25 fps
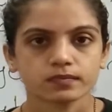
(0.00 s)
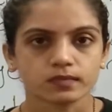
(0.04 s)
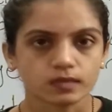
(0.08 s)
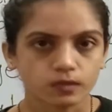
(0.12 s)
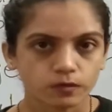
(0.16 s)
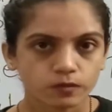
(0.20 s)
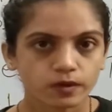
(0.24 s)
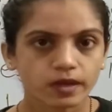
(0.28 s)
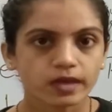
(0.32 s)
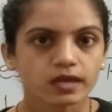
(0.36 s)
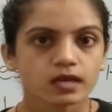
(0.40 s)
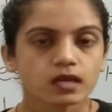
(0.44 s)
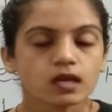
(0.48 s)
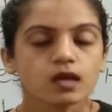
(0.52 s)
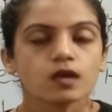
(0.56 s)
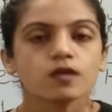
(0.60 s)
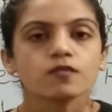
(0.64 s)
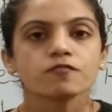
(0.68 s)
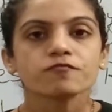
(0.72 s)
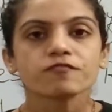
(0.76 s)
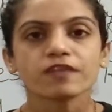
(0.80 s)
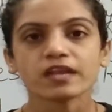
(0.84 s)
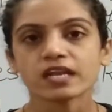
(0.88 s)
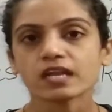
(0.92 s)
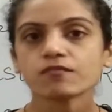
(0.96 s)
Right?
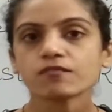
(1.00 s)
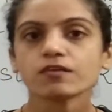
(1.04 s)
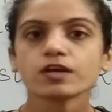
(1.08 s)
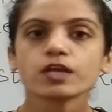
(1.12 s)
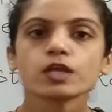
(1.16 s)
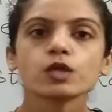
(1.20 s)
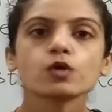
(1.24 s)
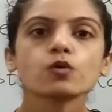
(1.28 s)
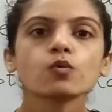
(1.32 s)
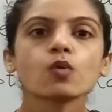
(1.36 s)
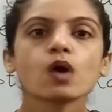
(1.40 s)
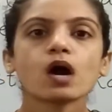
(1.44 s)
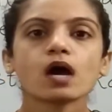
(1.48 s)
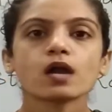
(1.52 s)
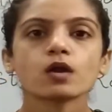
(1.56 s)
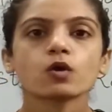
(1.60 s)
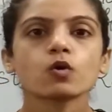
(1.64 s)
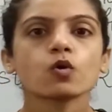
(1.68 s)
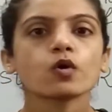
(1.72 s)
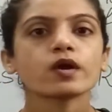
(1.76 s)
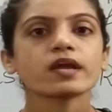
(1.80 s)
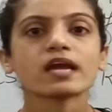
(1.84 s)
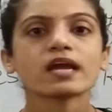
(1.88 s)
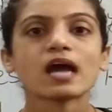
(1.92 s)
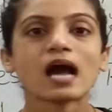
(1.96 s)
Whenever you are
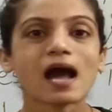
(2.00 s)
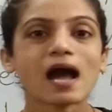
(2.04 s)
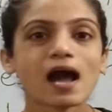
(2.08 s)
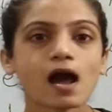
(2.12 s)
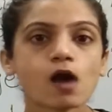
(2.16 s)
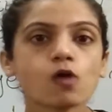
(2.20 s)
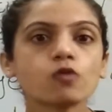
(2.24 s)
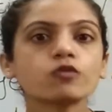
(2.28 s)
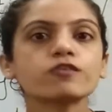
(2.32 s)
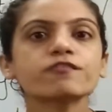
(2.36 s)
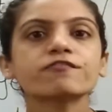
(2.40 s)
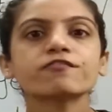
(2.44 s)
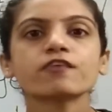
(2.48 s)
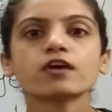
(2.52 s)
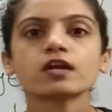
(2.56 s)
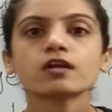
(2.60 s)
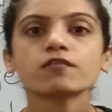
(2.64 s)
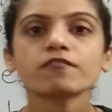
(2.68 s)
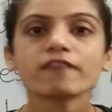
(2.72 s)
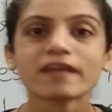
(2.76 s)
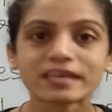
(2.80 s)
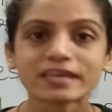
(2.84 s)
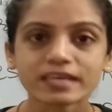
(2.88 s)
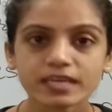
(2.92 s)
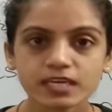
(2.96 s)
going out for a
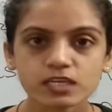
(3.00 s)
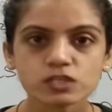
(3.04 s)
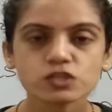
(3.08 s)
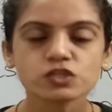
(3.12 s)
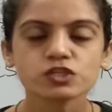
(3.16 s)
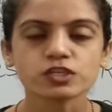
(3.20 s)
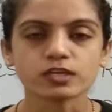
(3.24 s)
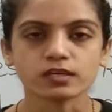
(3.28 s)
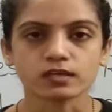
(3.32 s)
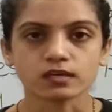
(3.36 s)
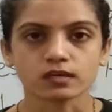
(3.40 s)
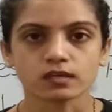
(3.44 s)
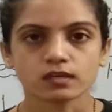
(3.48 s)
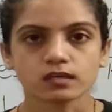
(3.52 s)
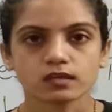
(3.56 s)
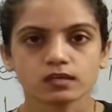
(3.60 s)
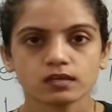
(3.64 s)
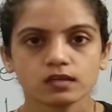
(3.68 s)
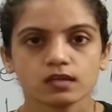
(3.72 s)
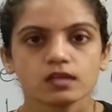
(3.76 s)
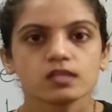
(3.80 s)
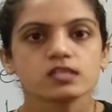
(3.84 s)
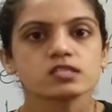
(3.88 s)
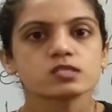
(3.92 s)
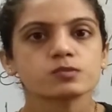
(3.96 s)
vacation,
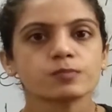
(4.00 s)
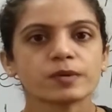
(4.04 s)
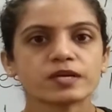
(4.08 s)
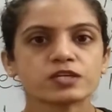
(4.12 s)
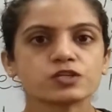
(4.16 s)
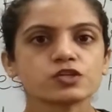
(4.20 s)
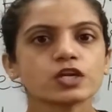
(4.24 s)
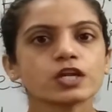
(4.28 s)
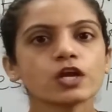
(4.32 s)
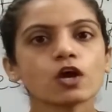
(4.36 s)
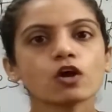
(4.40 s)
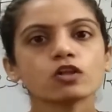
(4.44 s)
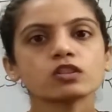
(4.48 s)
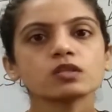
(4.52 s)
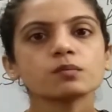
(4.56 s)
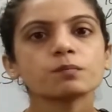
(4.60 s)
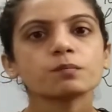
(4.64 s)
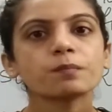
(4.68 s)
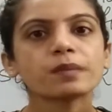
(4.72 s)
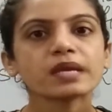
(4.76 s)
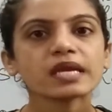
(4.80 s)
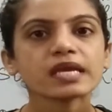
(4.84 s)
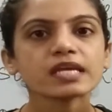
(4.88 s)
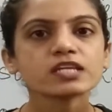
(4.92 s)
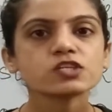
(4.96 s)
especially on the
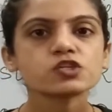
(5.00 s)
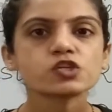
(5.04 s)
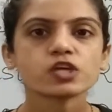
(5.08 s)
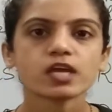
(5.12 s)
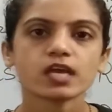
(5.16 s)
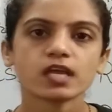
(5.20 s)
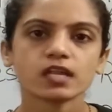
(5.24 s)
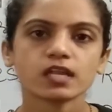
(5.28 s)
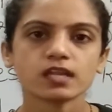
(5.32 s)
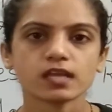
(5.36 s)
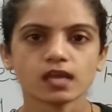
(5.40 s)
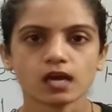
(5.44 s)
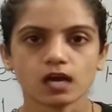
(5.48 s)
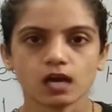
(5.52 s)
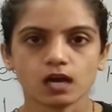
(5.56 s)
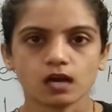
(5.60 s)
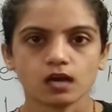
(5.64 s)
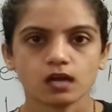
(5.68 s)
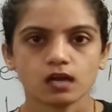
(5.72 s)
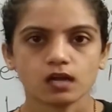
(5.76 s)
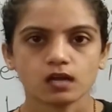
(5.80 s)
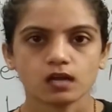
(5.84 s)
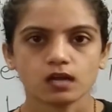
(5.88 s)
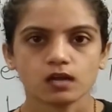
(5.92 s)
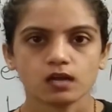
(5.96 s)
beach area
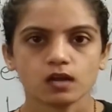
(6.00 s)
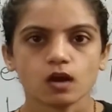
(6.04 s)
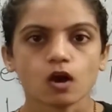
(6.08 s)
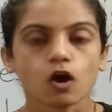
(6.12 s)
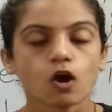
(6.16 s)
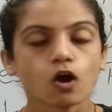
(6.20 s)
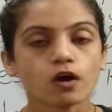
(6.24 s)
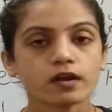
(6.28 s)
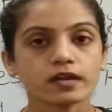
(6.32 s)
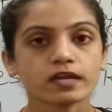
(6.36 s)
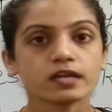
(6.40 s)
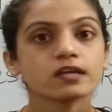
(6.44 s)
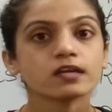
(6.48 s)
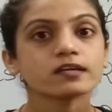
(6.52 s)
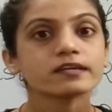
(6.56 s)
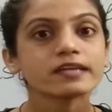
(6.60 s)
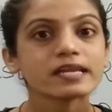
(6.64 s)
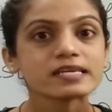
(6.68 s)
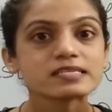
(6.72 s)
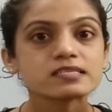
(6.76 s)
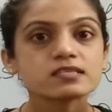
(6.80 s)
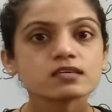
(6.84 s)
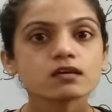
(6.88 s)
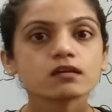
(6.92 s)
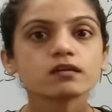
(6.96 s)
or in a
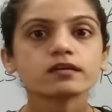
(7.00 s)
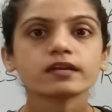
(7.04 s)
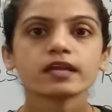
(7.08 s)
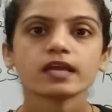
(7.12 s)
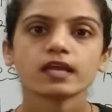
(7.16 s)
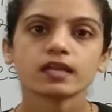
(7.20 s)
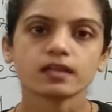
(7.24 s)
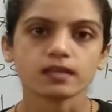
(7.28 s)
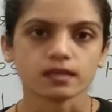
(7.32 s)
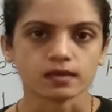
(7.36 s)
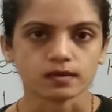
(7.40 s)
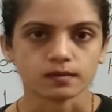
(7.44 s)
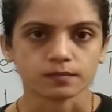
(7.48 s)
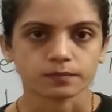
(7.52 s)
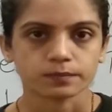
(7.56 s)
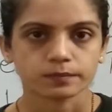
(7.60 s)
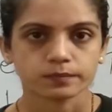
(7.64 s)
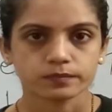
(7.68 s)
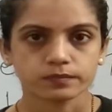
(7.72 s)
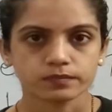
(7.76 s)
desert area,